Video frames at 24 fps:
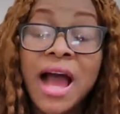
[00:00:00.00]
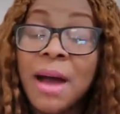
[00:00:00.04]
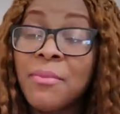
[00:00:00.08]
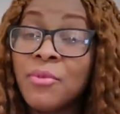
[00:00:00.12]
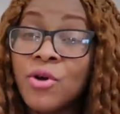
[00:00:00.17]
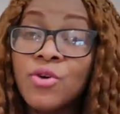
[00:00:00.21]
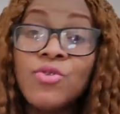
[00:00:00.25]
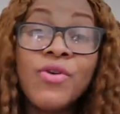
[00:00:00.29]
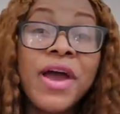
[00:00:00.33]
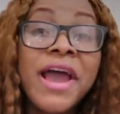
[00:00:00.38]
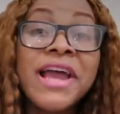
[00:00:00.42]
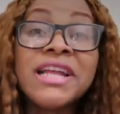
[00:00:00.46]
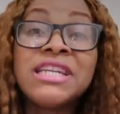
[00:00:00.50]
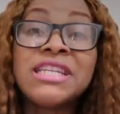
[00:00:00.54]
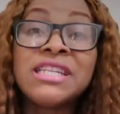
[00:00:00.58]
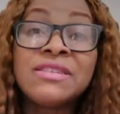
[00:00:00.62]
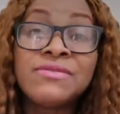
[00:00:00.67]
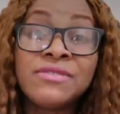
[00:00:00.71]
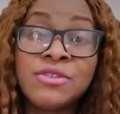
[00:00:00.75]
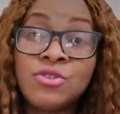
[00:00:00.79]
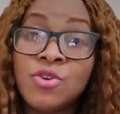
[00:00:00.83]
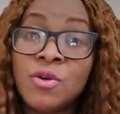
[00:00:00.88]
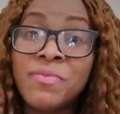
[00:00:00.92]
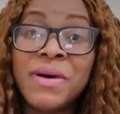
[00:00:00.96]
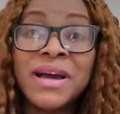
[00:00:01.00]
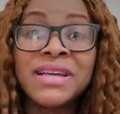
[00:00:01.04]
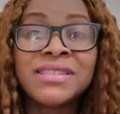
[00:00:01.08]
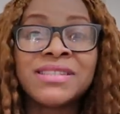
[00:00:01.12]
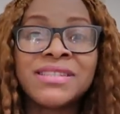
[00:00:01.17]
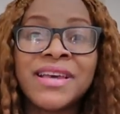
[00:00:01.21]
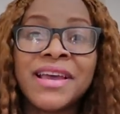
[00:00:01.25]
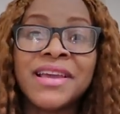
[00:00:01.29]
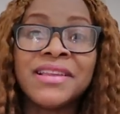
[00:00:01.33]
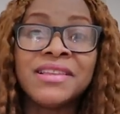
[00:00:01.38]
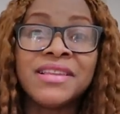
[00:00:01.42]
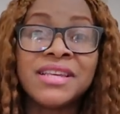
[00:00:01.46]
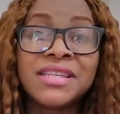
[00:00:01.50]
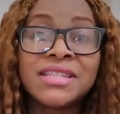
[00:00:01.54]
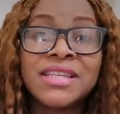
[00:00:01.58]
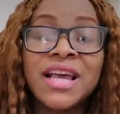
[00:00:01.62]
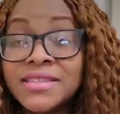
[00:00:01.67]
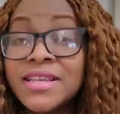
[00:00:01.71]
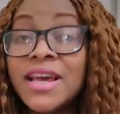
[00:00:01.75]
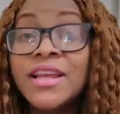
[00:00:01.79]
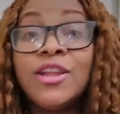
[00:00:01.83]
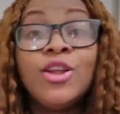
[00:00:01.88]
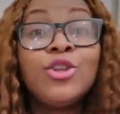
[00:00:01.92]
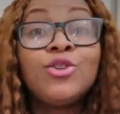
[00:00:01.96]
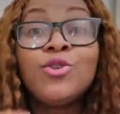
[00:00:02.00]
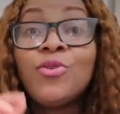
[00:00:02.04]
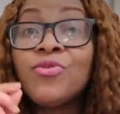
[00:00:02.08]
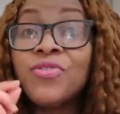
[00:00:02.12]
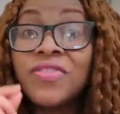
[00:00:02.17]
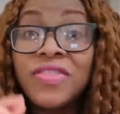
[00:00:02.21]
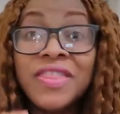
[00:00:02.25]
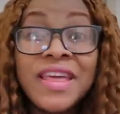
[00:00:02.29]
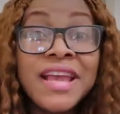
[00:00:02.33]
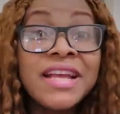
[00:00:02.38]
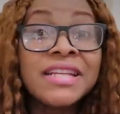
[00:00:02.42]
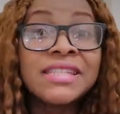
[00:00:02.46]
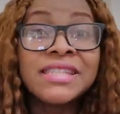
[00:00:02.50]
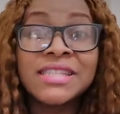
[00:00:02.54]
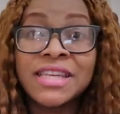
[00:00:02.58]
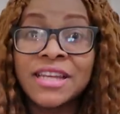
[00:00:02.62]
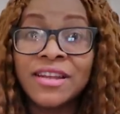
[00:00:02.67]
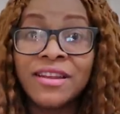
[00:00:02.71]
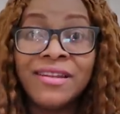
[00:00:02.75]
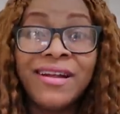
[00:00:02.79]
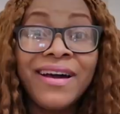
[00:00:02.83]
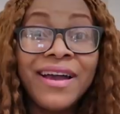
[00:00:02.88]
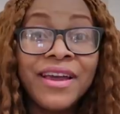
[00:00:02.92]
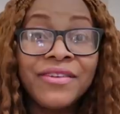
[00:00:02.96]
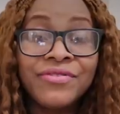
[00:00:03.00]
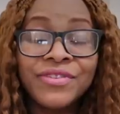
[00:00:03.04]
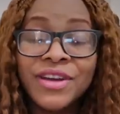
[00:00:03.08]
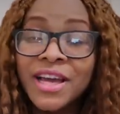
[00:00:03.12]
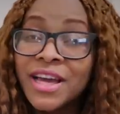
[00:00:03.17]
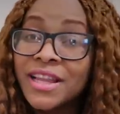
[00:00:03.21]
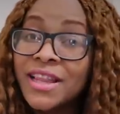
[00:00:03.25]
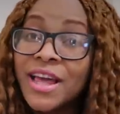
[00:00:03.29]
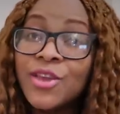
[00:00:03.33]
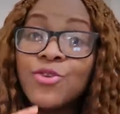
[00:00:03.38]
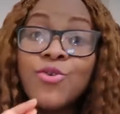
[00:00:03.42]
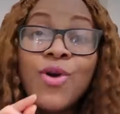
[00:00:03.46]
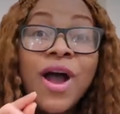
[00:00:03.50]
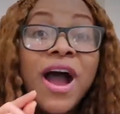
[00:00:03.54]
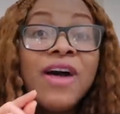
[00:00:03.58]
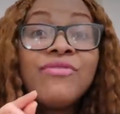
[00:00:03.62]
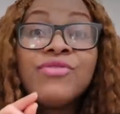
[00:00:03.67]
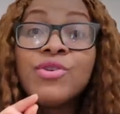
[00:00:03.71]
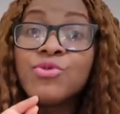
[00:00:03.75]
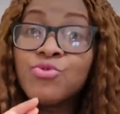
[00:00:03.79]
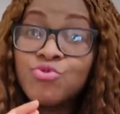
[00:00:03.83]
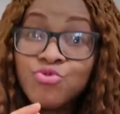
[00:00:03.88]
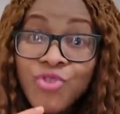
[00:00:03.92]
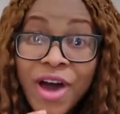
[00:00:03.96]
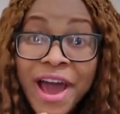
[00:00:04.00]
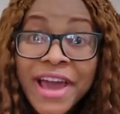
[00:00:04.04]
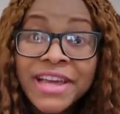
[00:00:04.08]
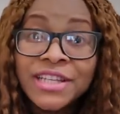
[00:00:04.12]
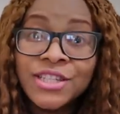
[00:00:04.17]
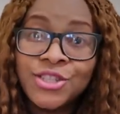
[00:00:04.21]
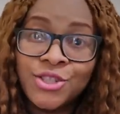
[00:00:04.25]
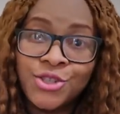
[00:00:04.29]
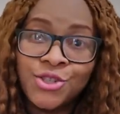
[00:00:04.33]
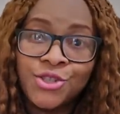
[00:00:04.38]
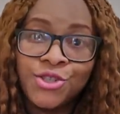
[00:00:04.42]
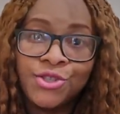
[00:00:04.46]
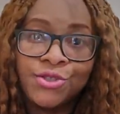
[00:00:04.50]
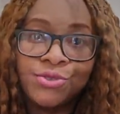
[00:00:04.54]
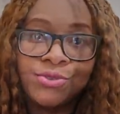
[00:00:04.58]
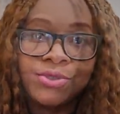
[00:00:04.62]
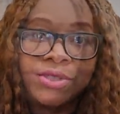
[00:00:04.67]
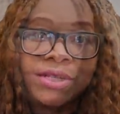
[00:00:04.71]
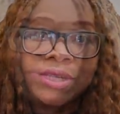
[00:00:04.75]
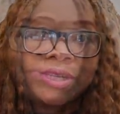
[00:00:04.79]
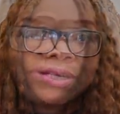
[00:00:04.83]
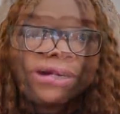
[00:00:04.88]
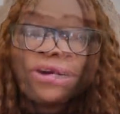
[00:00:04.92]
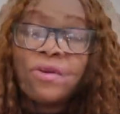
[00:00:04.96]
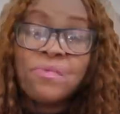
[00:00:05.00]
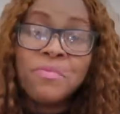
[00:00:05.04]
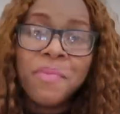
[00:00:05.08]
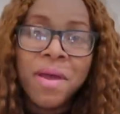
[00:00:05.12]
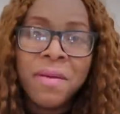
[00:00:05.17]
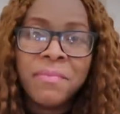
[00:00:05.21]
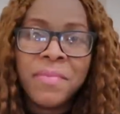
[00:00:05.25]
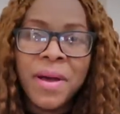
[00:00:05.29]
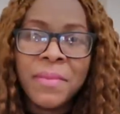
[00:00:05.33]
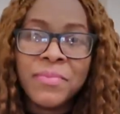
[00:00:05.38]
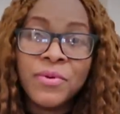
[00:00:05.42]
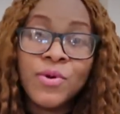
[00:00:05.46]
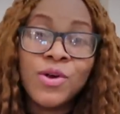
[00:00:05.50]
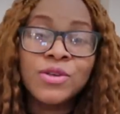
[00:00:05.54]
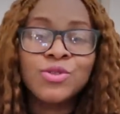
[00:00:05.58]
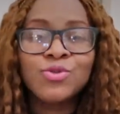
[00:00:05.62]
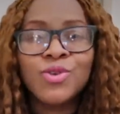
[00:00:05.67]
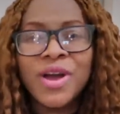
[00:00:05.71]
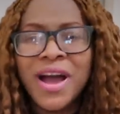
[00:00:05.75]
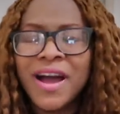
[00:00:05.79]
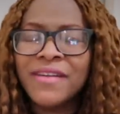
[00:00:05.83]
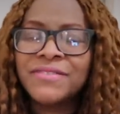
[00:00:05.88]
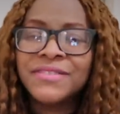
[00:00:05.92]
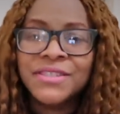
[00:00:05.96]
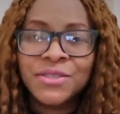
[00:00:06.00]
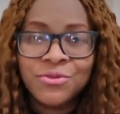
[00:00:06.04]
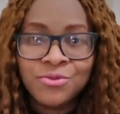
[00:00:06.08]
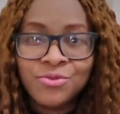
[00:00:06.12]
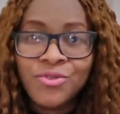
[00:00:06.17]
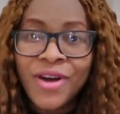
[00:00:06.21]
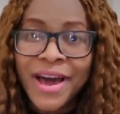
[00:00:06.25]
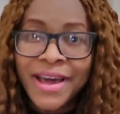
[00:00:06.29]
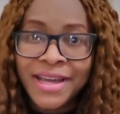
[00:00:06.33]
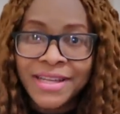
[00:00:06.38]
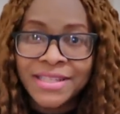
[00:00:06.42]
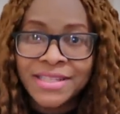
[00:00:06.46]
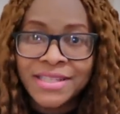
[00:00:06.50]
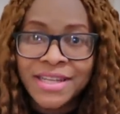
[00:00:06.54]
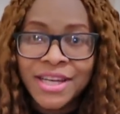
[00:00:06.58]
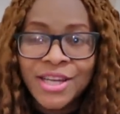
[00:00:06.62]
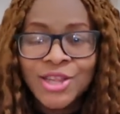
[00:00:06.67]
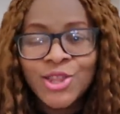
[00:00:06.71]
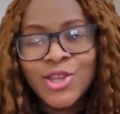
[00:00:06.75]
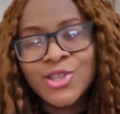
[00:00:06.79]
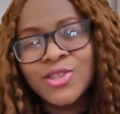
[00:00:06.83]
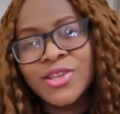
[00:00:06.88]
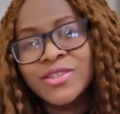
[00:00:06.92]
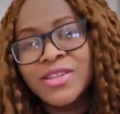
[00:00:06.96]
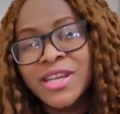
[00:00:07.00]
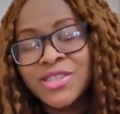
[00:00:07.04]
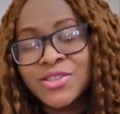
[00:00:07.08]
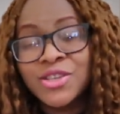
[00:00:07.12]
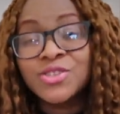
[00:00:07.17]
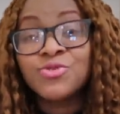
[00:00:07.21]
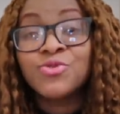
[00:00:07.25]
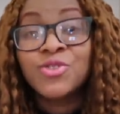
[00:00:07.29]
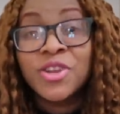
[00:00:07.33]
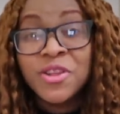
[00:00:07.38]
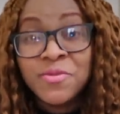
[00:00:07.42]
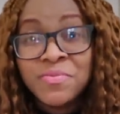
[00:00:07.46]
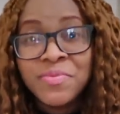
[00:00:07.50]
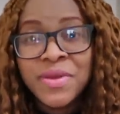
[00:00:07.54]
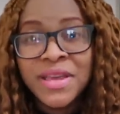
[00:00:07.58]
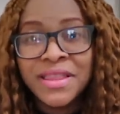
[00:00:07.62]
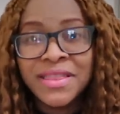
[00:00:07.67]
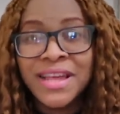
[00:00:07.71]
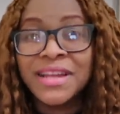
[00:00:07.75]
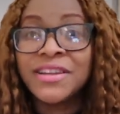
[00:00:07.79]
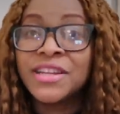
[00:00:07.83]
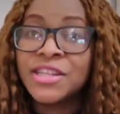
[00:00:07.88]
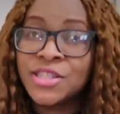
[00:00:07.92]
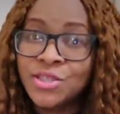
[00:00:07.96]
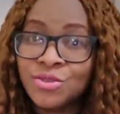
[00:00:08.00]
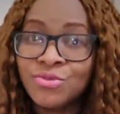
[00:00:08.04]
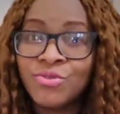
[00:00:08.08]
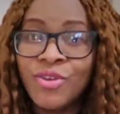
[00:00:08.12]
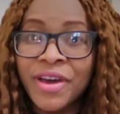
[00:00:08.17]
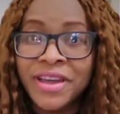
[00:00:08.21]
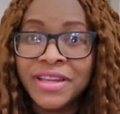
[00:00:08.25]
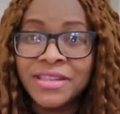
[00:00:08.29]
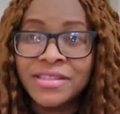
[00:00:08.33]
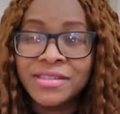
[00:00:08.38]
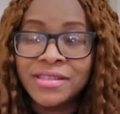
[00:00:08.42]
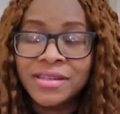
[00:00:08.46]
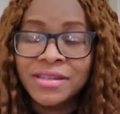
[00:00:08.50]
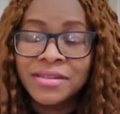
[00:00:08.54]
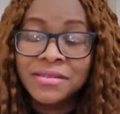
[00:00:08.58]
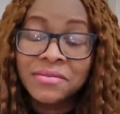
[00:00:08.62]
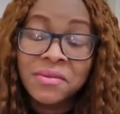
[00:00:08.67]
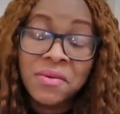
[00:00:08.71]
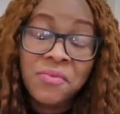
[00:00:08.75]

I'm going to end this video by saying this. There are a lot of things in life that you have a right to do. But remember, because you have the right, doesn't necessarily mean that it's right.